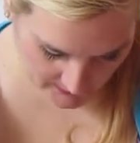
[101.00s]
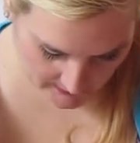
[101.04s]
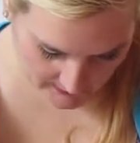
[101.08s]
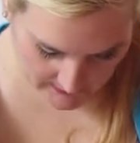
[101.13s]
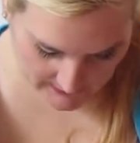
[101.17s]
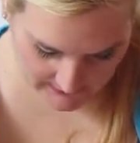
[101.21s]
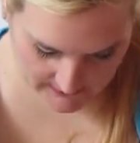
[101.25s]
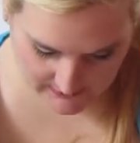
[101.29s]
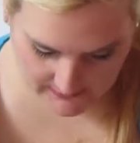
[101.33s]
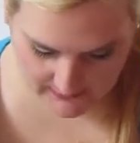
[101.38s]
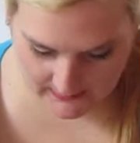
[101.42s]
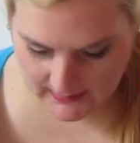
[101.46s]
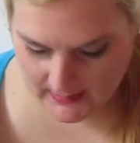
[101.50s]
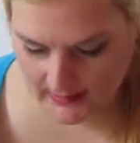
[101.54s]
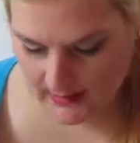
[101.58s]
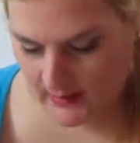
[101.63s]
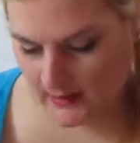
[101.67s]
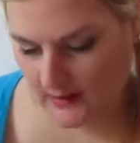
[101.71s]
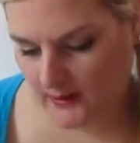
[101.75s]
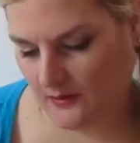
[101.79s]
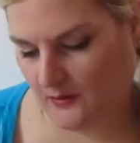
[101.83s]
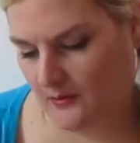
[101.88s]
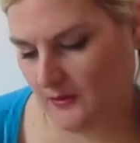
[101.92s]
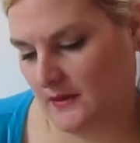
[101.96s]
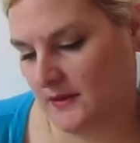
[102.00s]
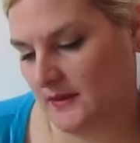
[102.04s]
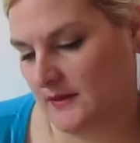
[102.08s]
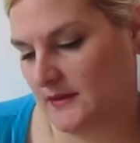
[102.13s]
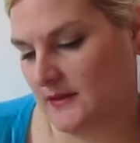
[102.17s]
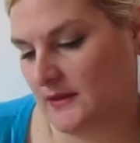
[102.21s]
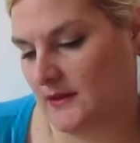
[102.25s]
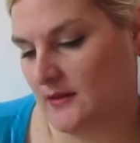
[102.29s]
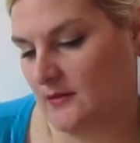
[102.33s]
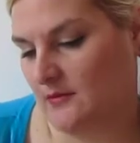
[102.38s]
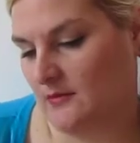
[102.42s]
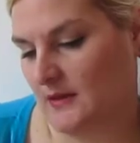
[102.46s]
Let's go with
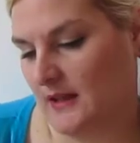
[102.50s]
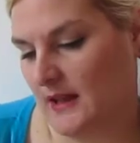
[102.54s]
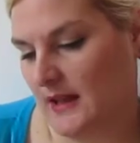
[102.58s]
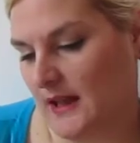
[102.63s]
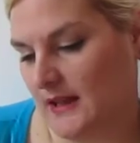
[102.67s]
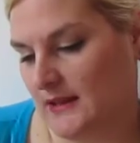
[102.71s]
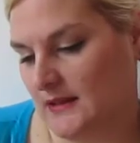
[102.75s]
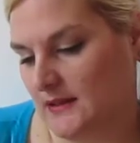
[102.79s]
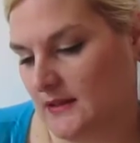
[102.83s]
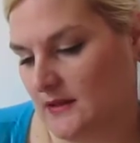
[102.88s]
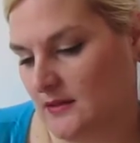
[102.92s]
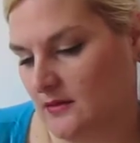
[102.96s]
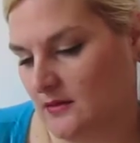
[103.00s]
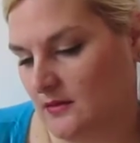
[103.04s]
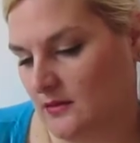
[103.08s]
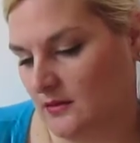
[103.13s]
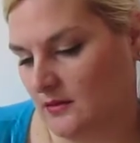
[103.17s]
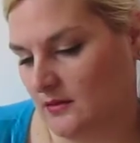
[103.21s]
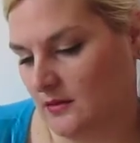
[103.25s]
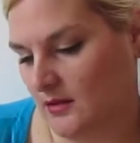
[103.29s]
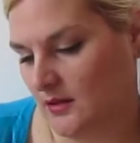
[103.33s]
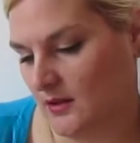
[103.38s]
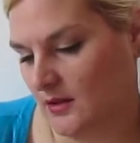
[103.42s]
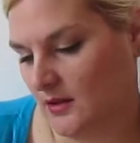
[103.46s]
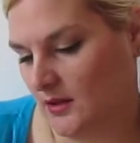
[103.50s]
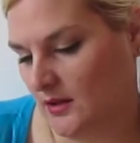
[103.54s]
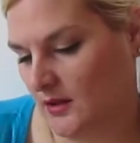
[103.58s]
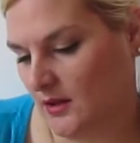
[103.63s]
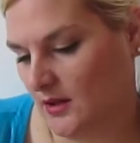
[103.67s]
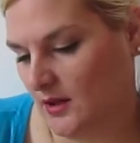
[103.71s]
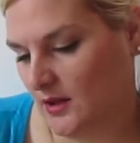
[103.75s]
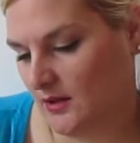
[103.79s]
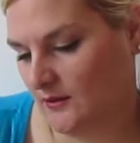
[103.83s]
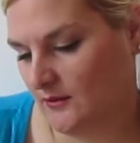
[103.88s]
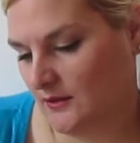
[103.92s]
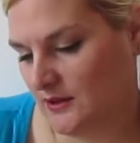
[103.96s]
some Astral
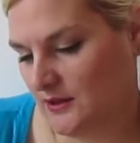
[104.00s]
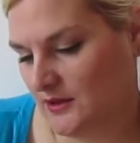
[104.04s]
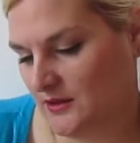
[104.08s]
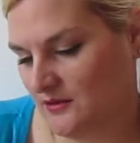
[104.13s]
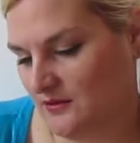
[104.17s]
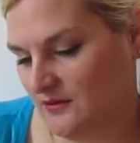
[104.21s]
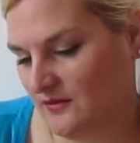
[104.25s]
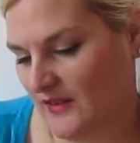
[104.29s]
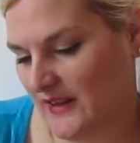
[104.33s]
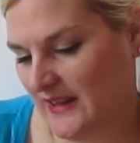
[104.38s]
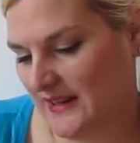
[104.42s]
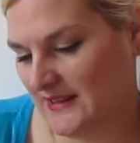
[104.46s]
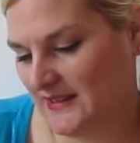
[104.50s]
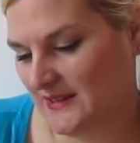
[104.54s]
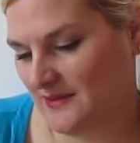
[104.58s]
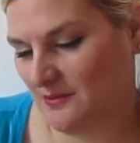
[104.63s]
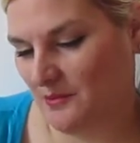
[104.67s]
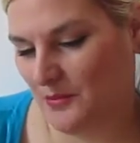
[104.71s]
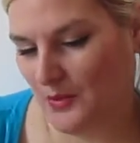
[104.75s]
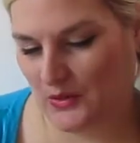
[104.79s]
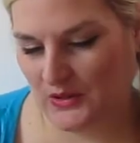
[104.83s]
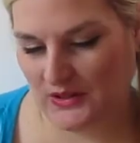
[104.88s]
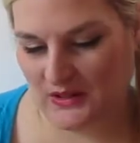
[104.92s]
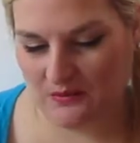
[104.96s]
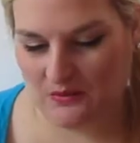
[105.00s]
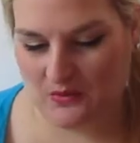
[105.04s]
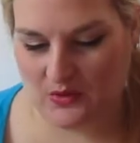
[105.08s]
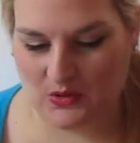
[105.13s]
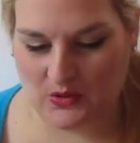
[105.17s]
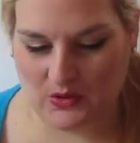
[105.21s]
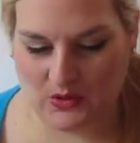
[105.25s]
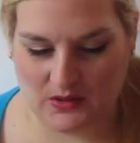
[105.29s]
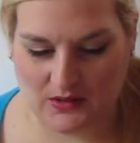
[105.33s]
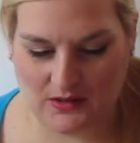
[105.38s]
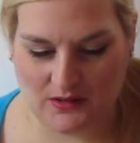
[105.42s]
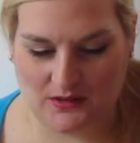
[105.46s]
Original Face and Body
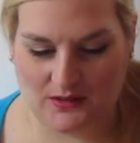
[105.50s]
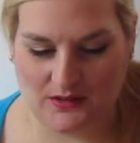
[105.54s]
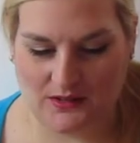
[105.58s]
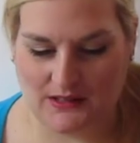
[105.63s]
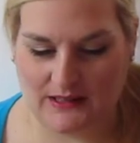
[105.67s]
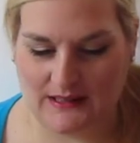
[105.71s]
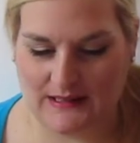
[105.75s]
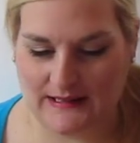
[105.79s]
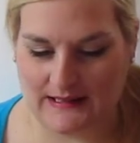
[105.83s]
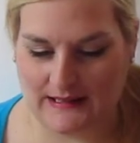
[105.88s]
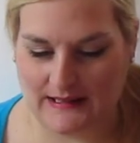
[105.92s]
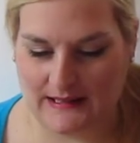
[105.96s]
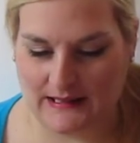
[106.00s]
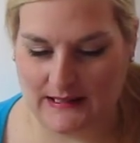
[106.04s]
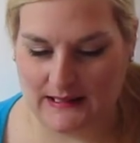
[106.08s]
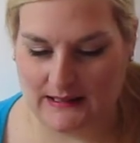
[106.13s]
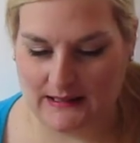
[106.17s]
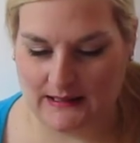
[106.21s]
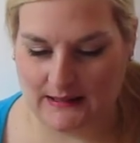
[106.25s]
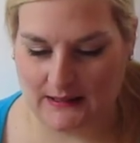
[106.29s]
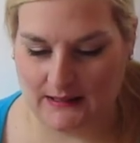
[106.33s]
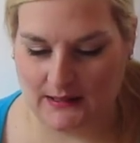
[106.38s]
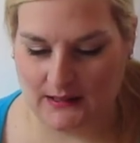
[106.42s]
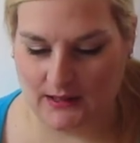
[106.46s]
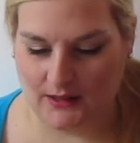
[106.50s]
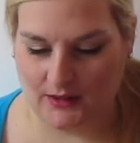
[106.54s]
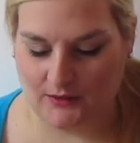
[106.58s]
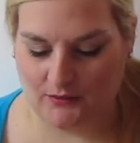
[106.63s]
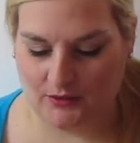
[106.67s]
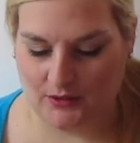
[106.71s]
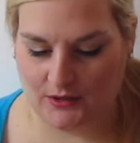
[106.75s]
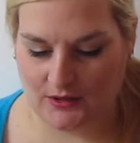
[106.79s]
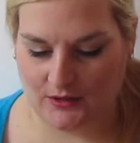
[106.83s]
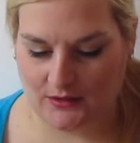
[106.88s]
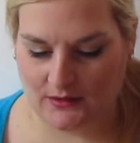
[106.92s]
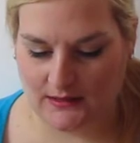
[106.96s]
Moisturiser.
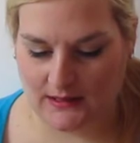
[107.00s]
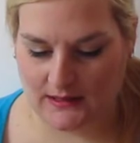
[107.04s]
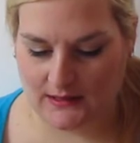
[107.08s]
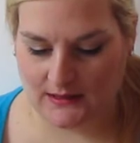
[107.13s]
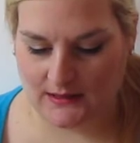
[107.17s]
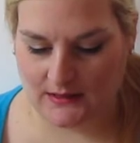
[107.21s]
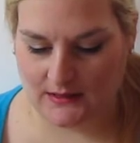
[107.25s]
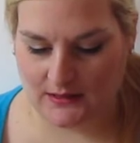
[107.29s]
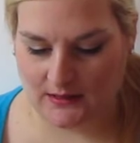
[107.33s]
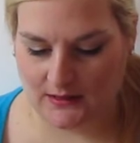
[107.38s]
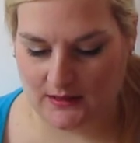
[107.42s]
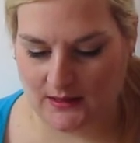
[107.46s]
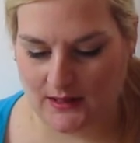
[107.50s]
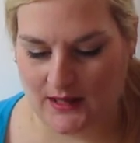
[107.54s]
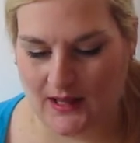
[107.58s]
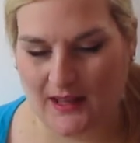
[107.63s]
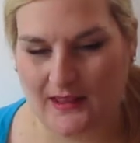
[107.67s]
Original Astral.